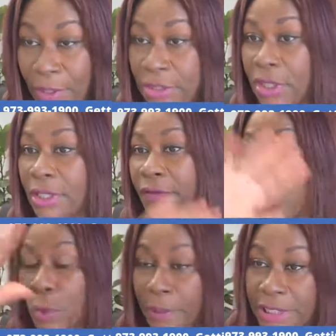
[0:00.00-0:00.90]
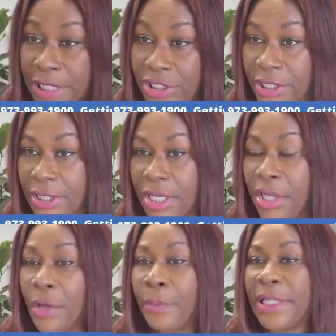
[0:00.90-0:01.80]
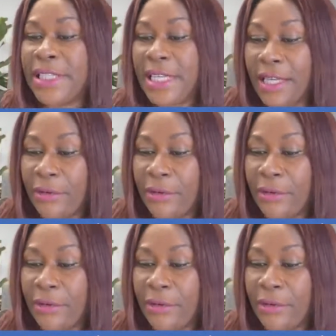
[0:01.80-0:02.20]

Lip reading: I'm not talking of the whole petition, but